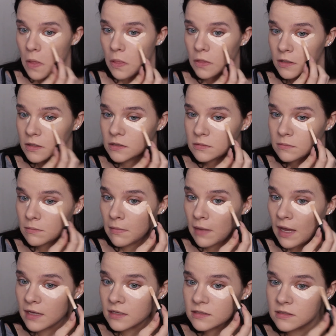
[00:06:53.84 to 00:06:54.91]
This
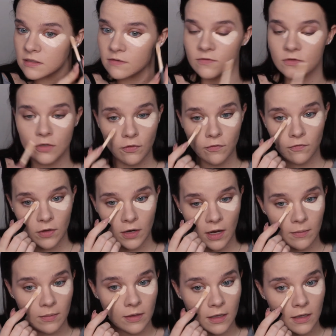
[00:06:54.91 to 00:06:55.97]
massive doe foot
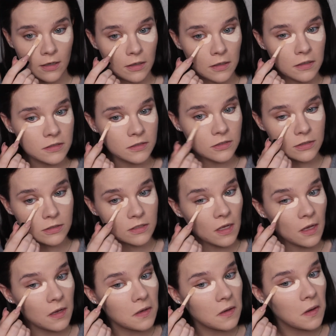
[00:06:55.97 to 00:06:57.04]
applicator is just
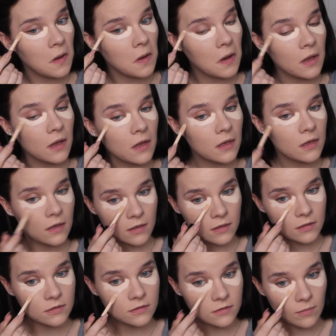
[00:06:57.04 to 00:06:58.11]
like
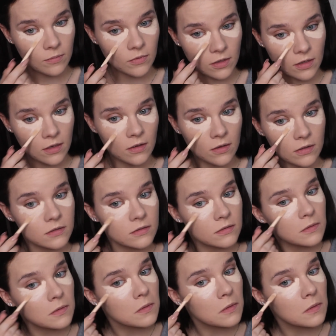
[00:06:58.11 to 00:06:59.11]
something else.